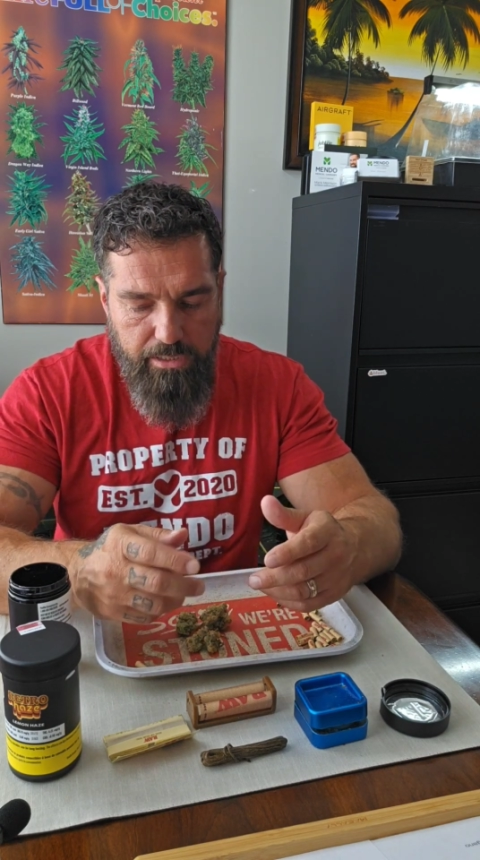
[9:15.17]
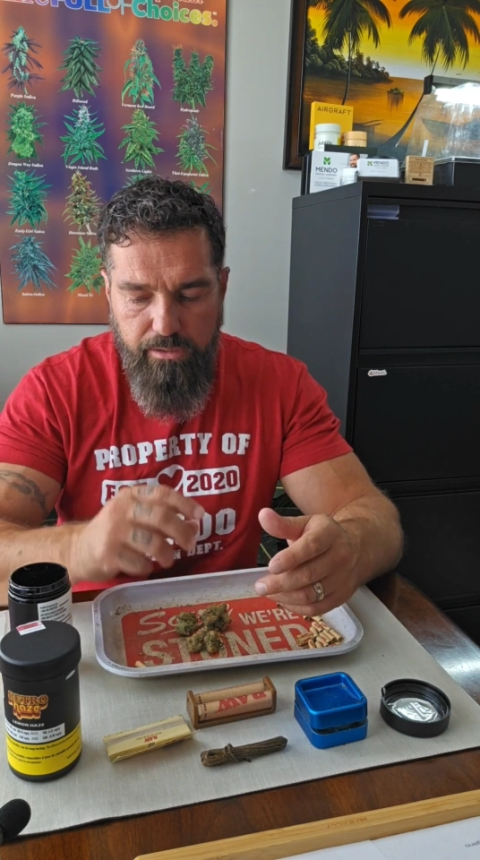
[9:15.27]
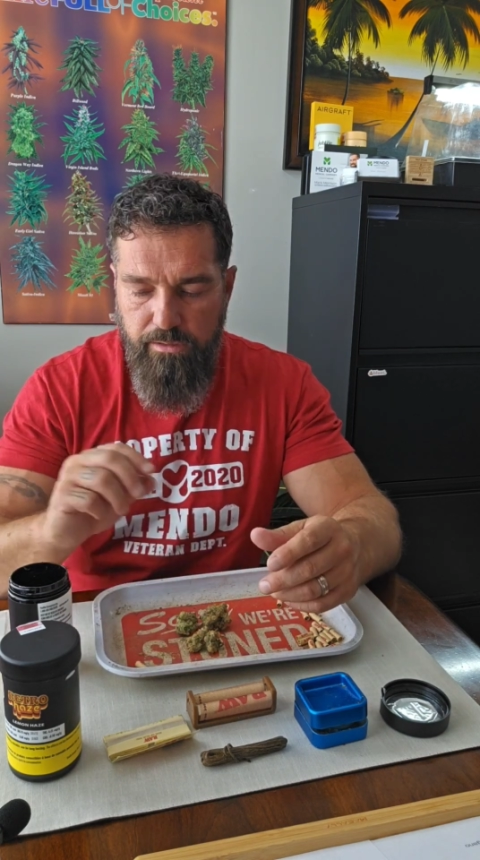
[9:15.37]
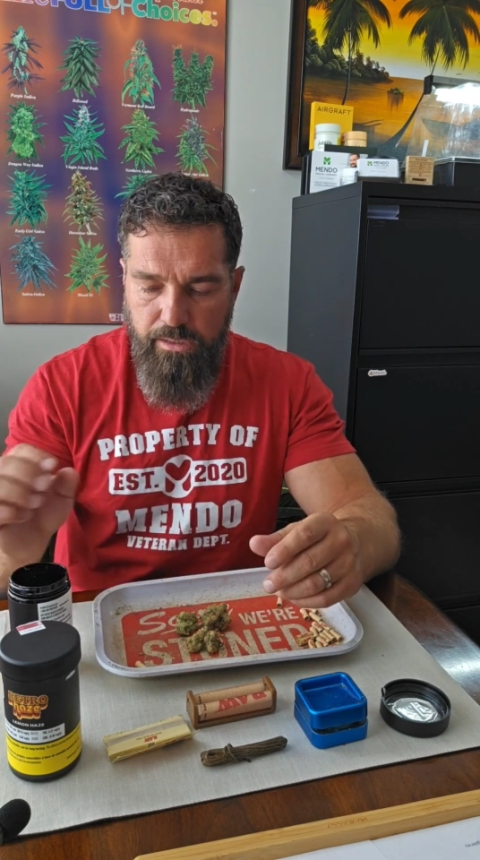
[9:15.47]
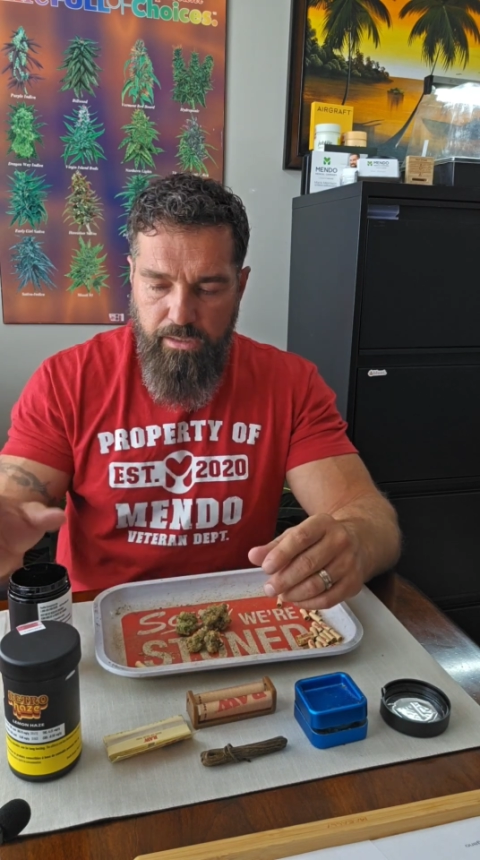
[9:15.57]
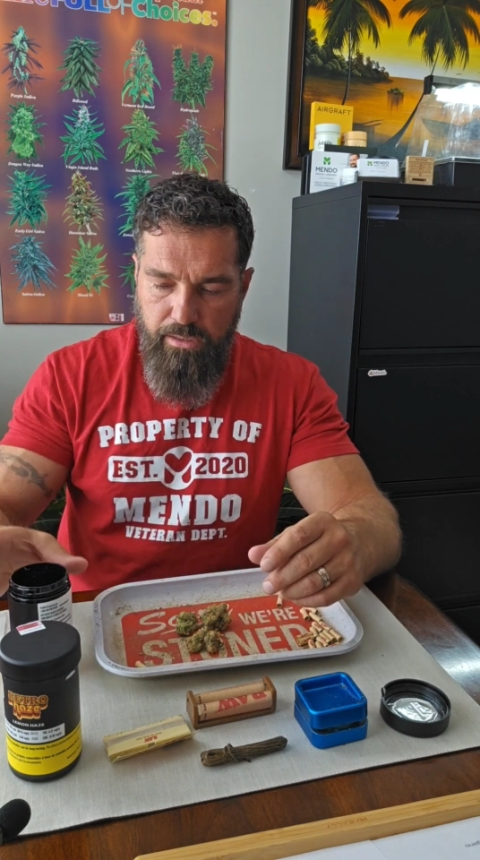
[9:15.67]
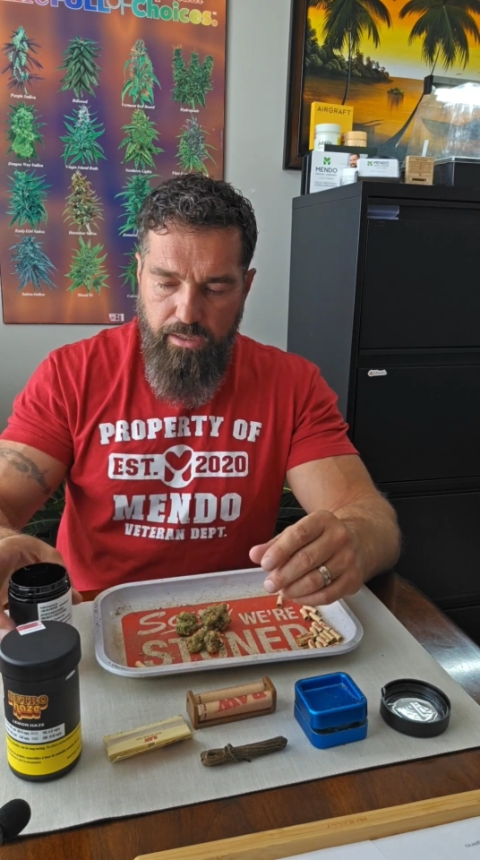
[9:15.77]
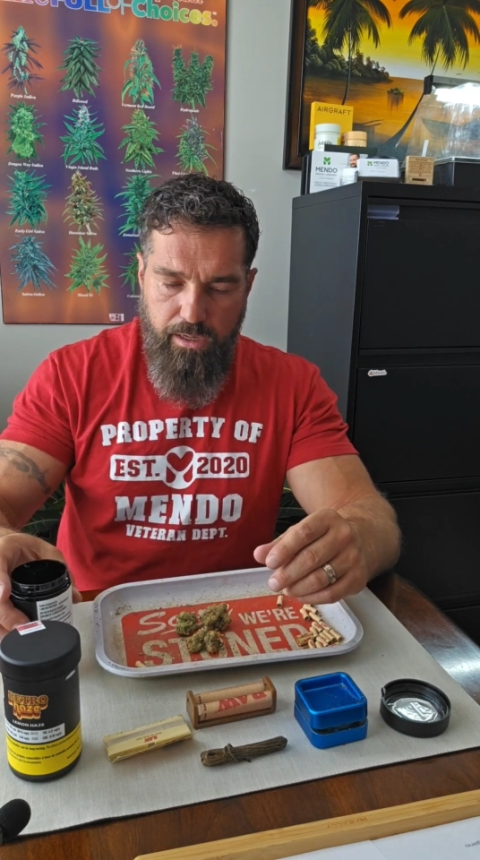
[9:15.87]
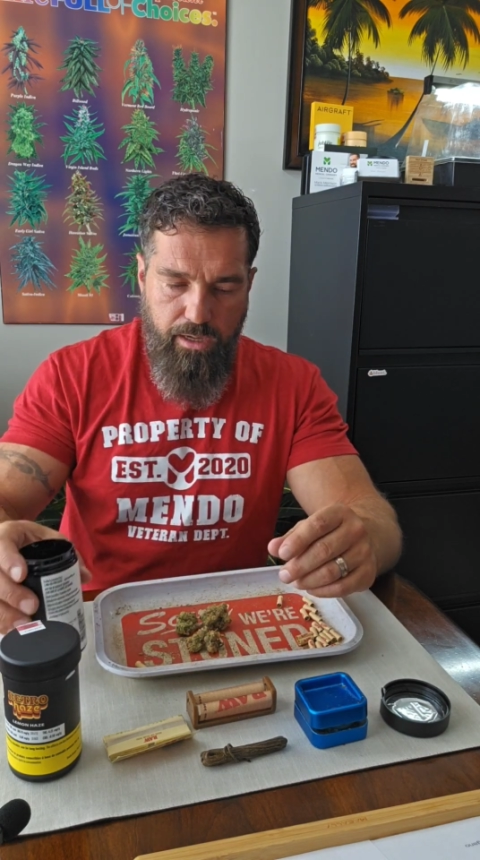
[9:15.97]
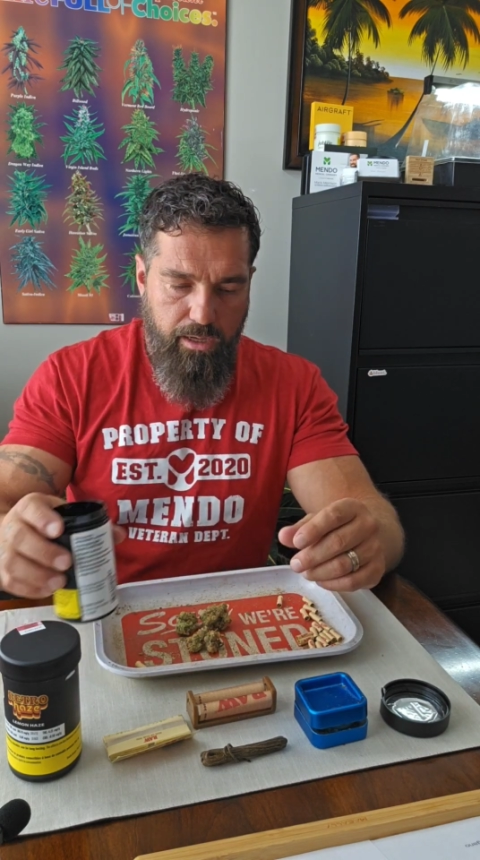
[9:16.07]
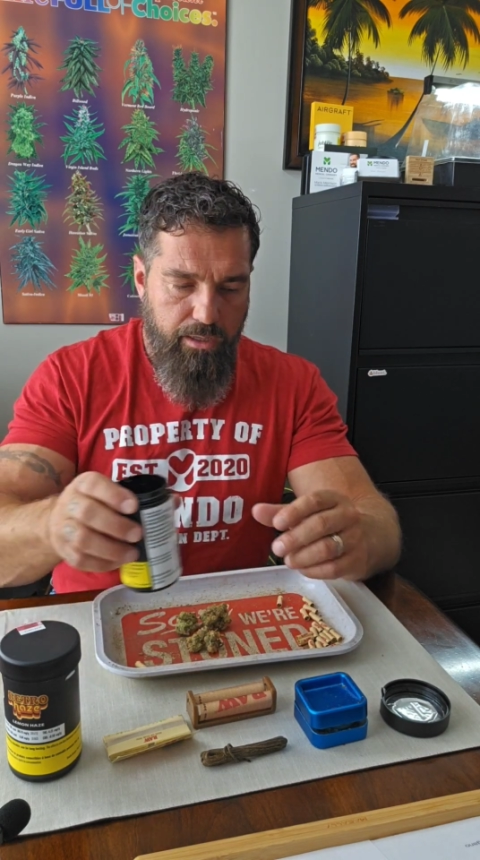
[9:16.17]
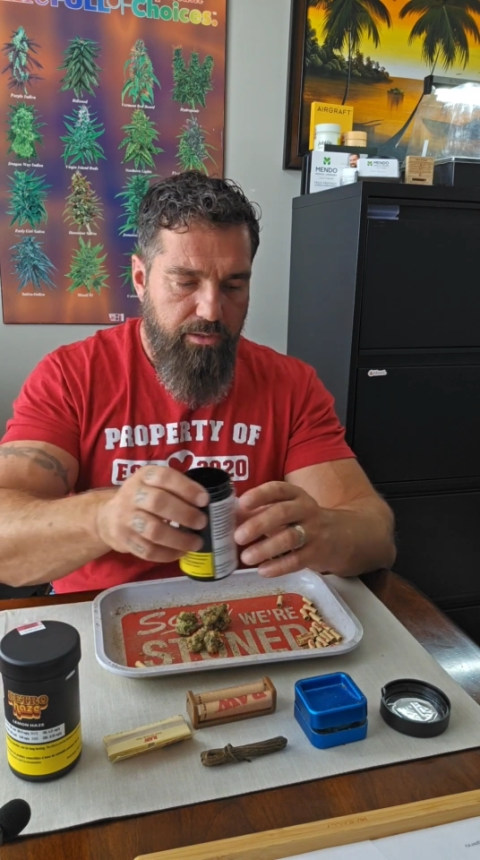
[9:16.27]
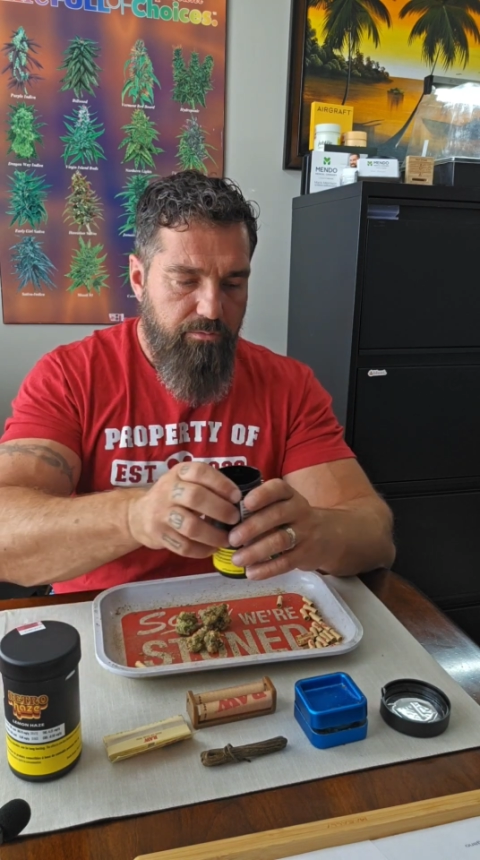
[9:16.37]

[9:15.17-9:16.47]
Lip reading: You know, as somebody with a